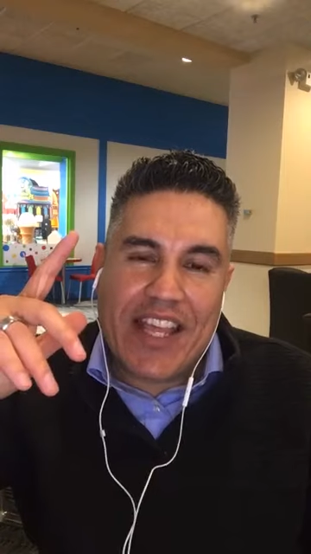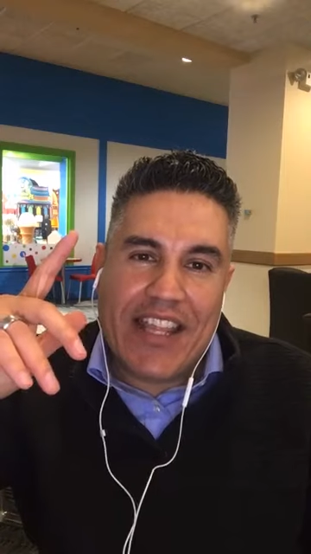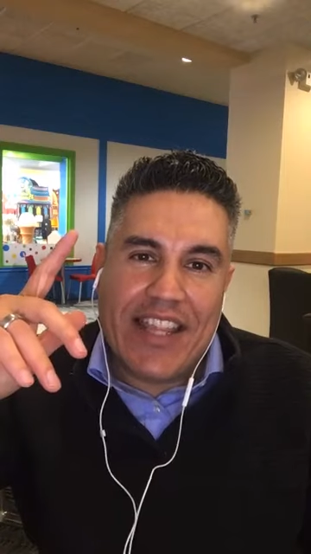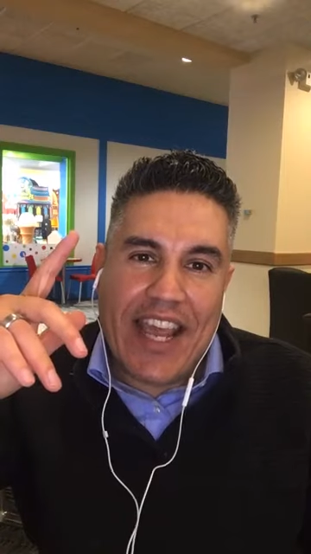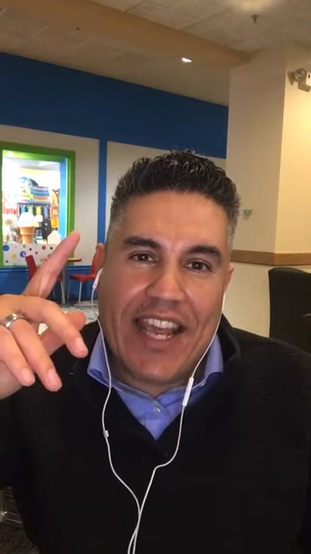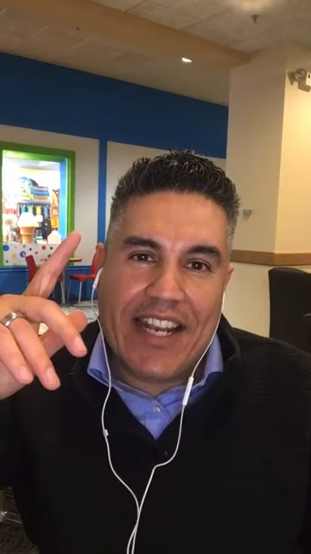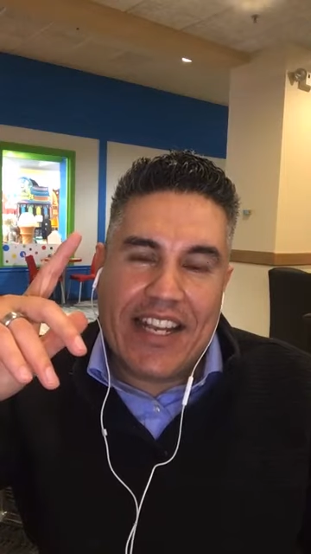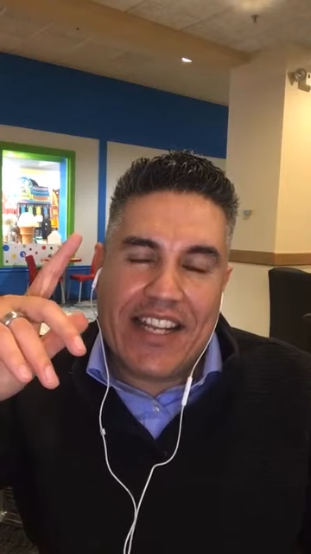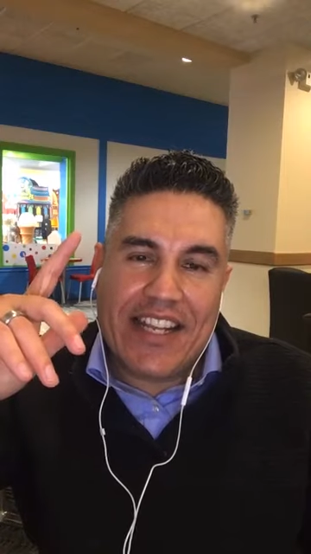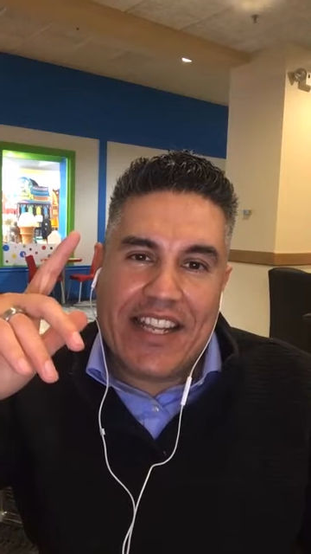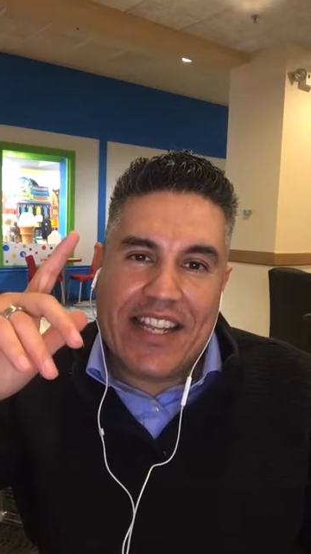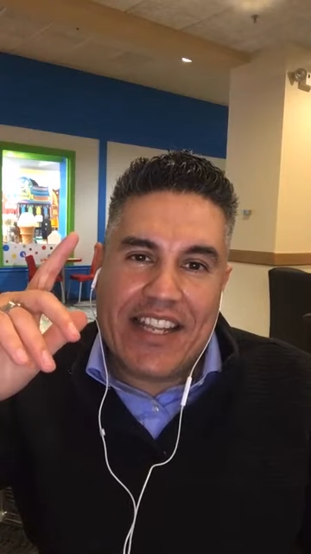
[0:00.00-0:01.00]
that
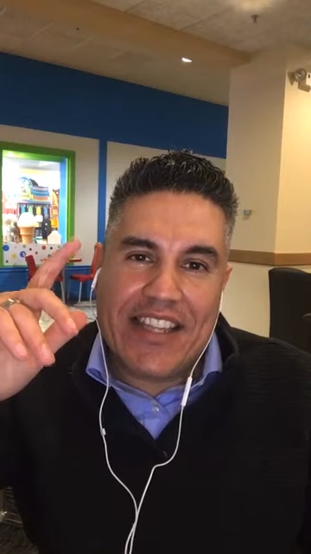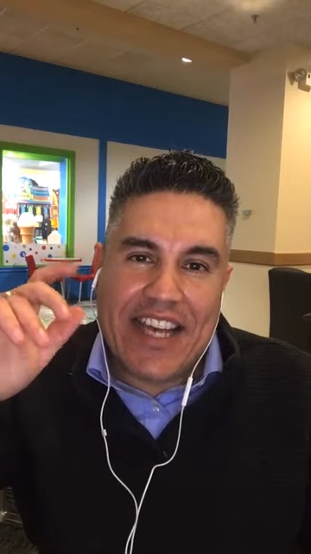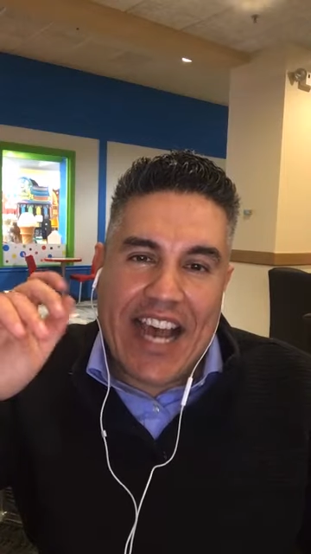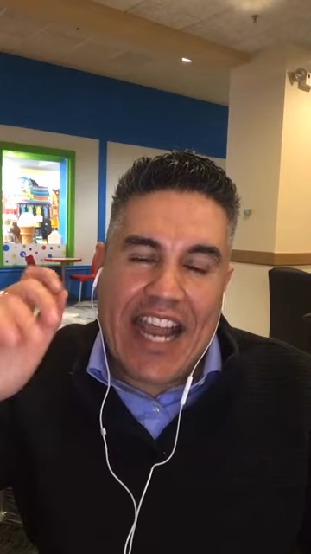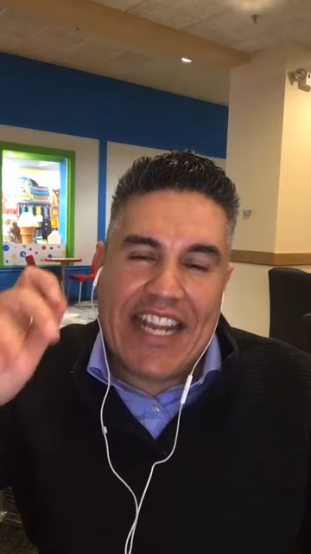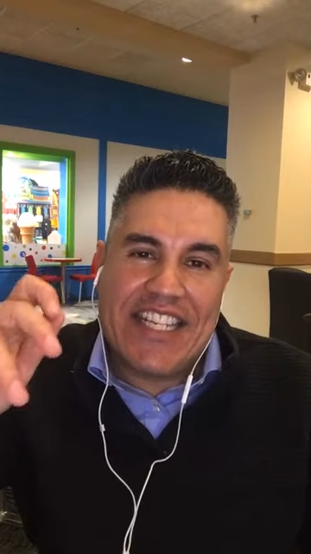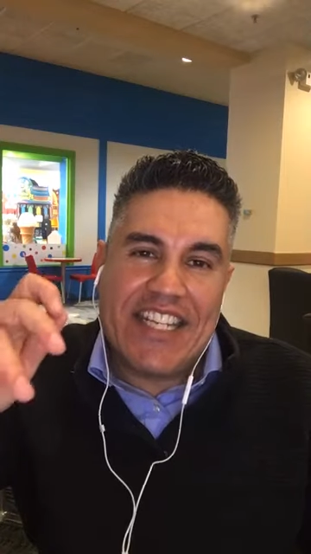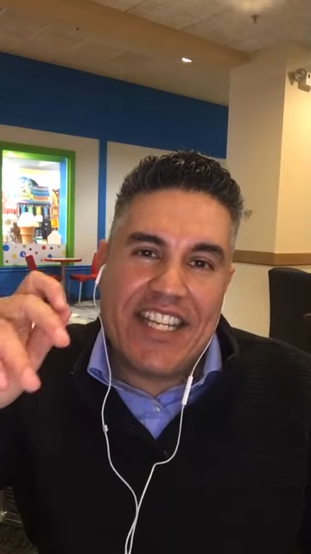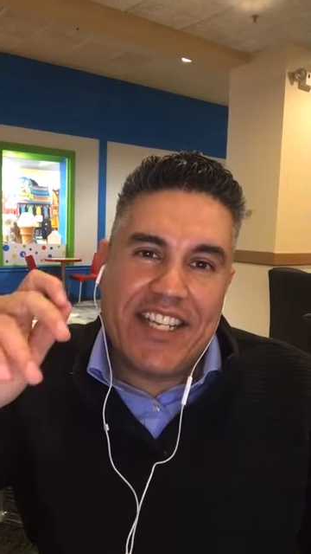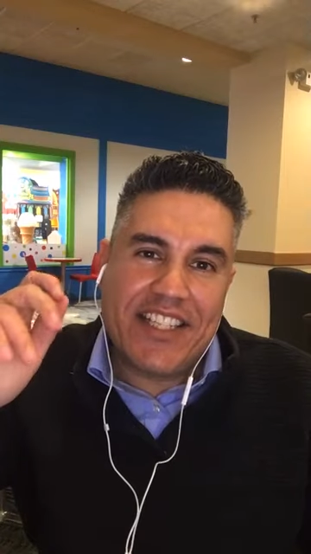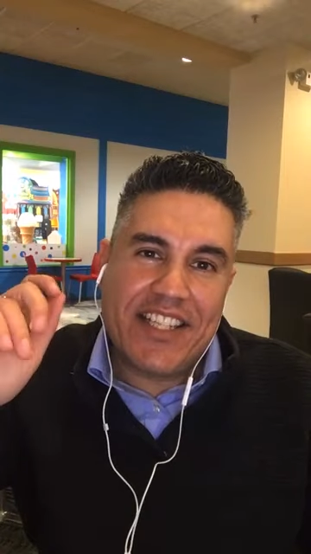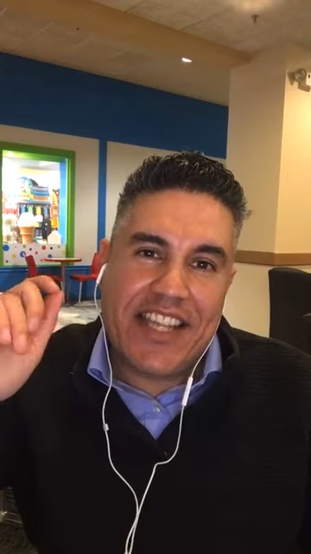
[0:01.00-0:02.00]
the
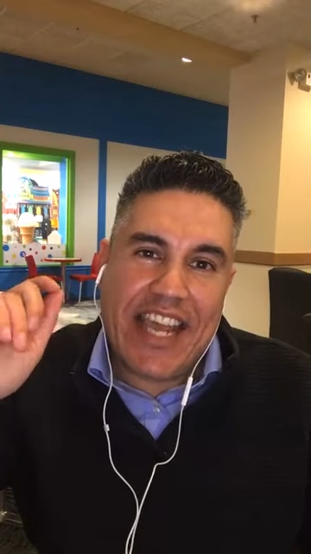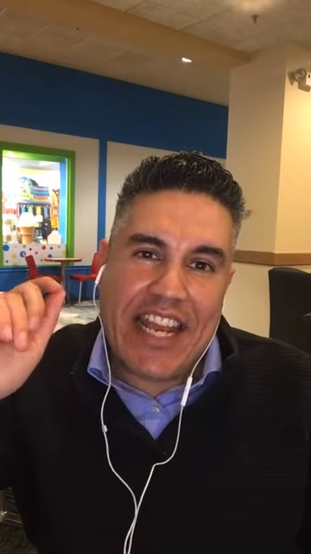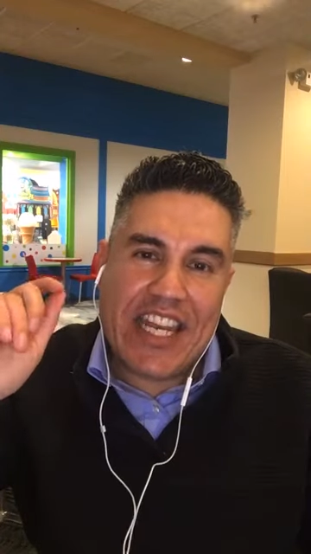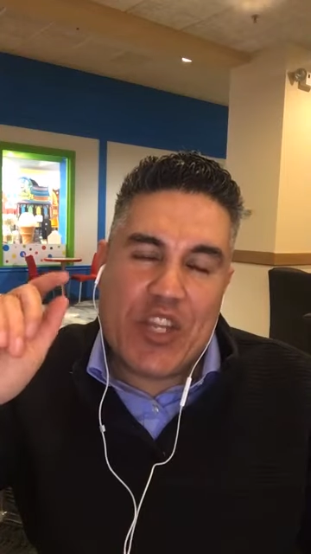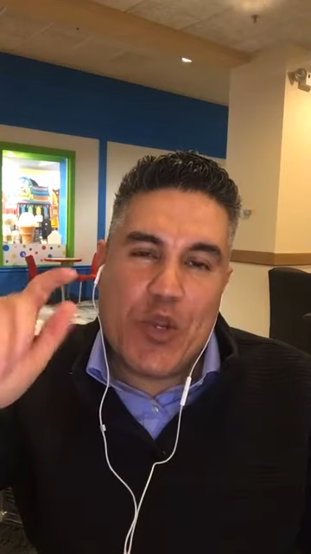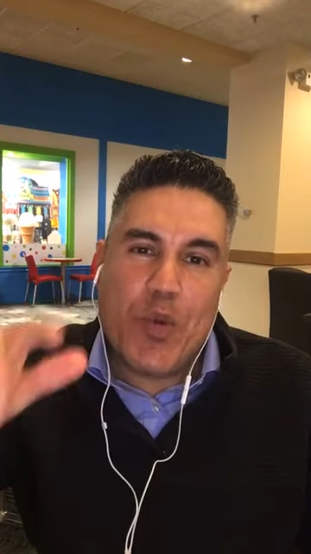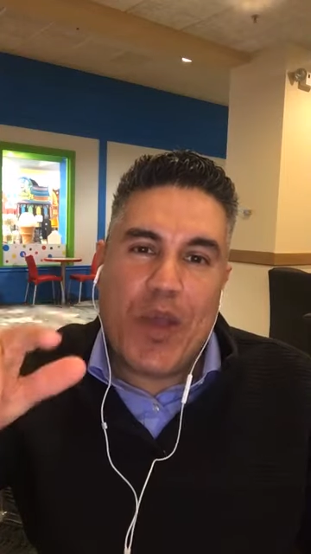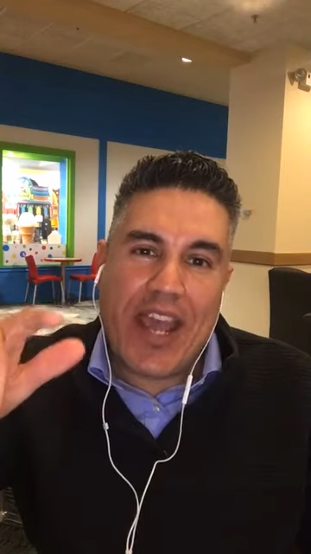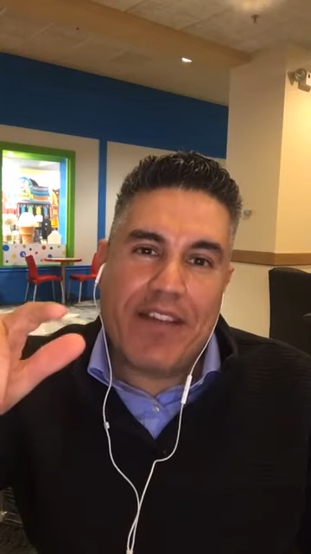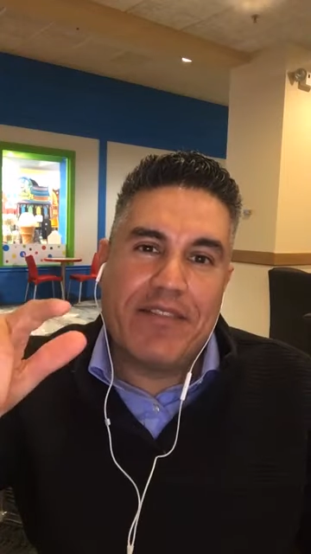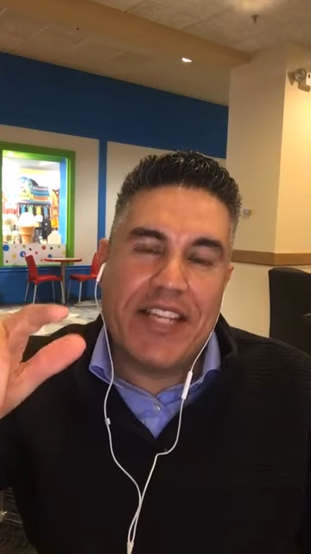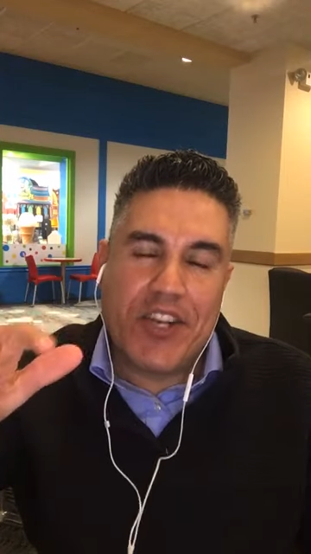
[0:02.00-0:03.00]
idea that you
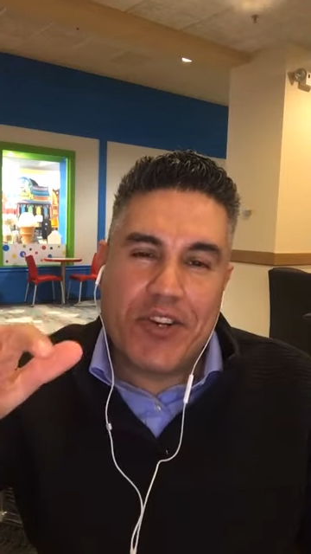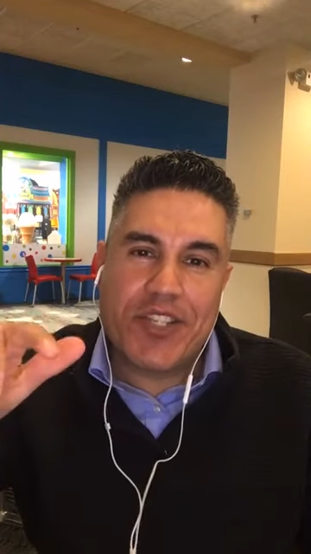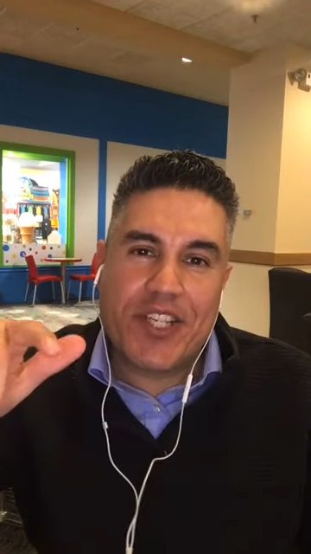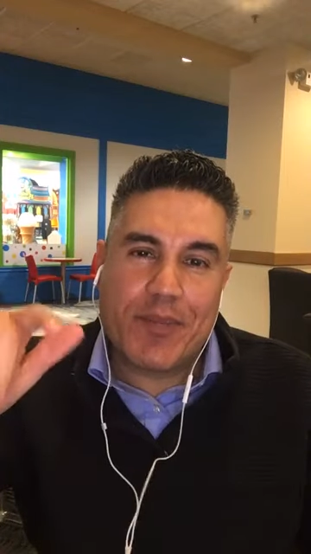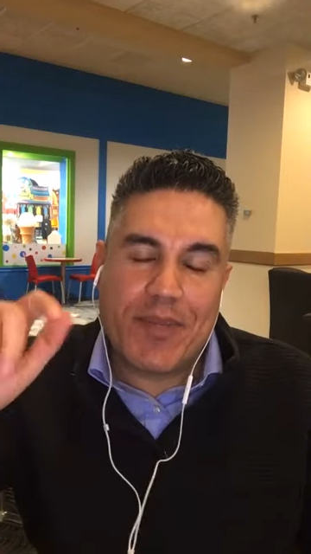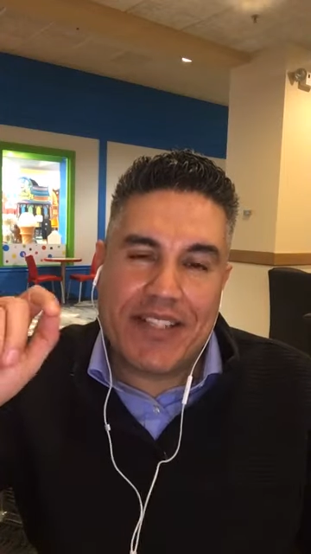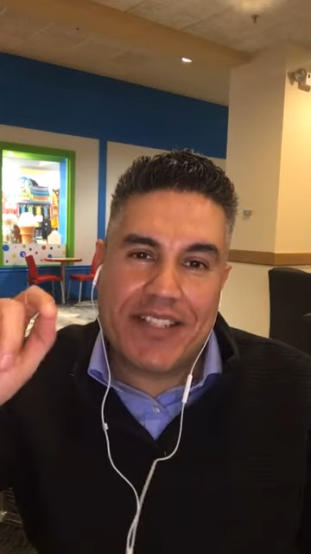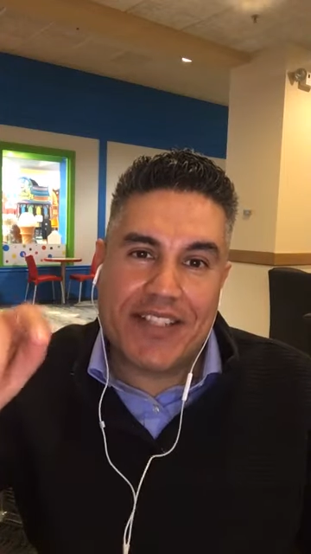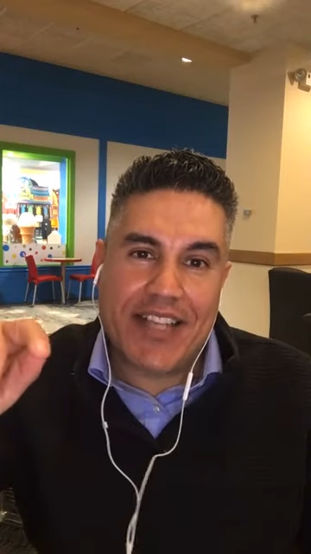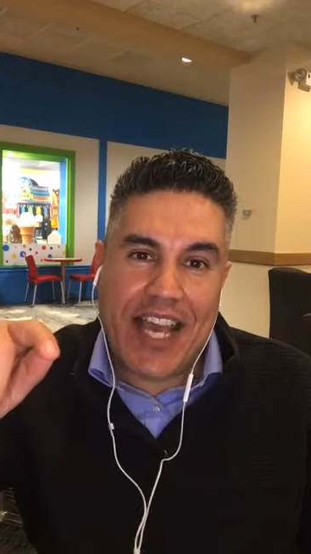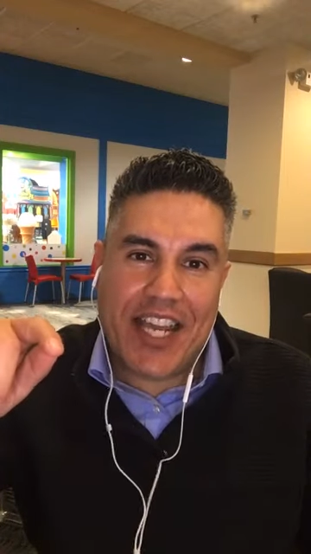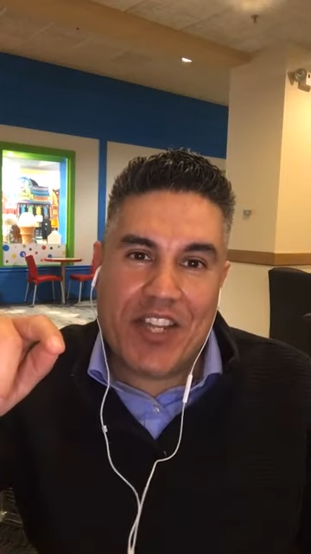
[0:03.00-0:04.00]
have leadership
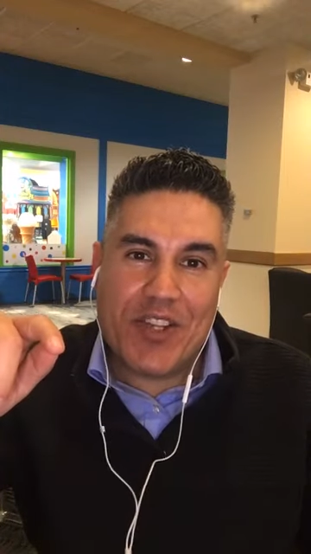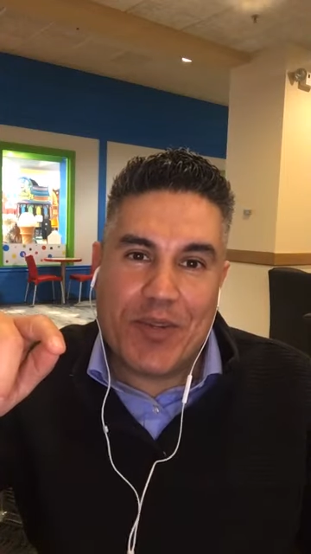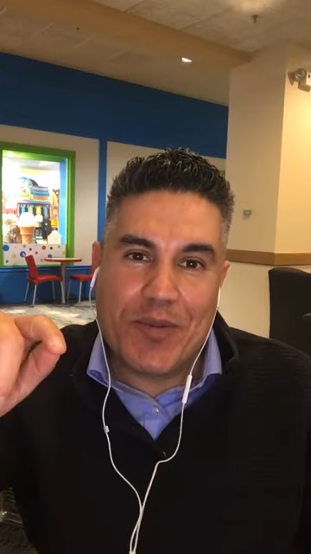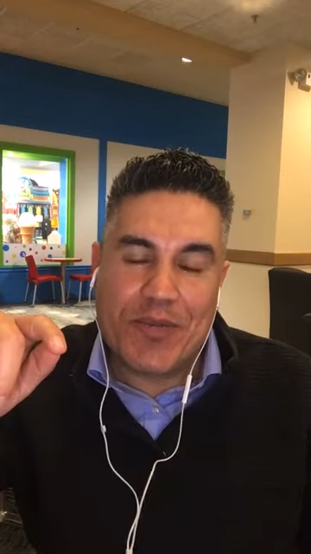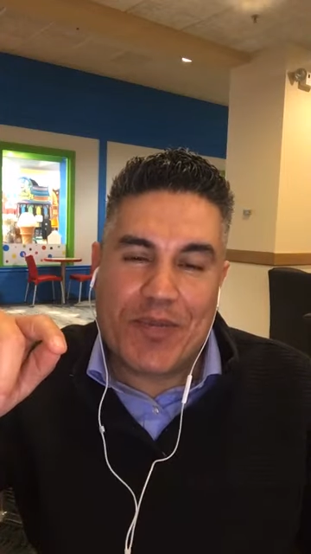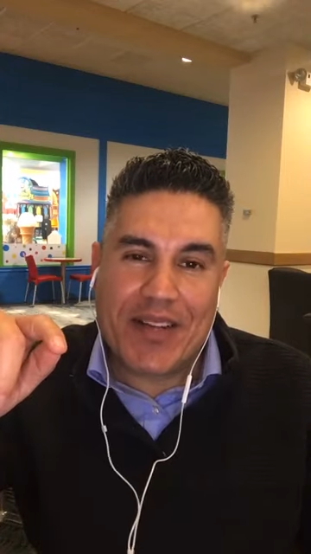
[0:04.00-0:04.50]
inside of you,